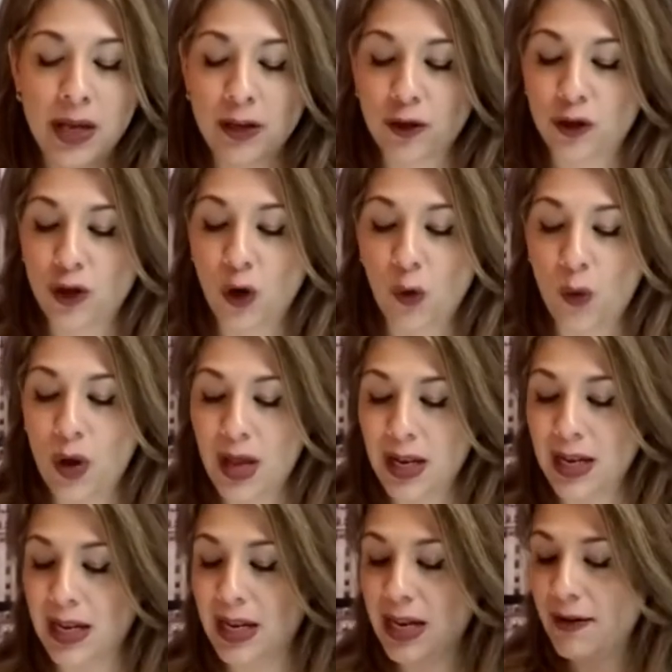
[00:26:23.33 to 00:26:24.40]
So
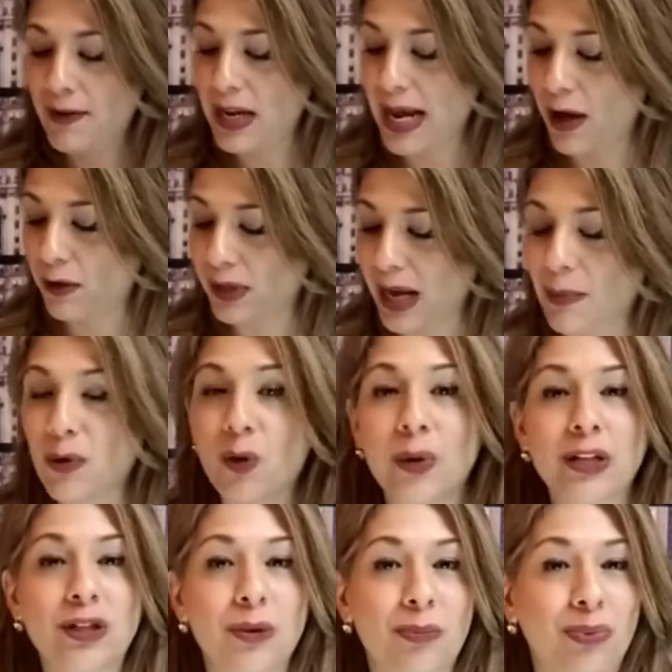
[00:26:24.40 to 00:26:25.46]
live it out. I'm
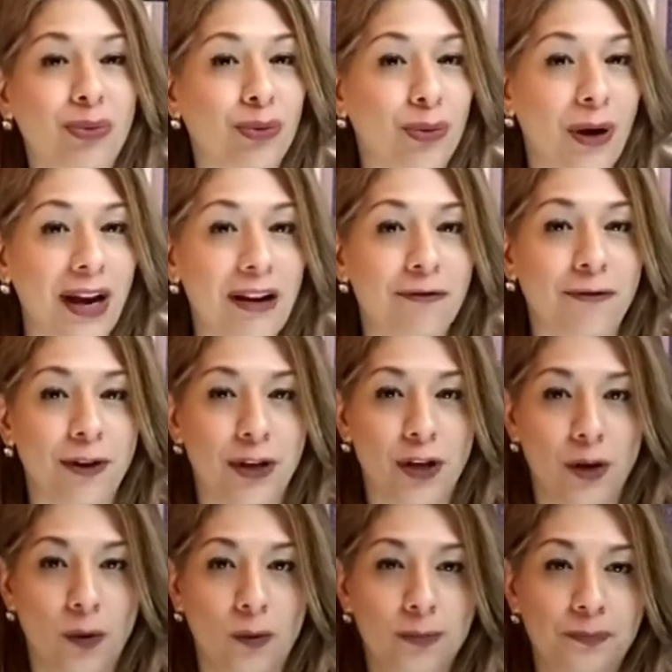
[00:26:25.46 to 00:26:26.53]
going to pray for
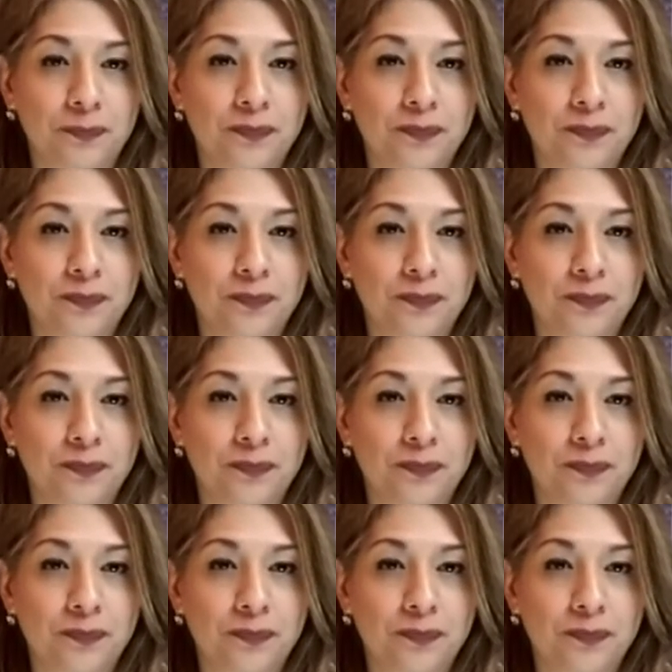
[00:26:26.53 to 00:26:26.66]
you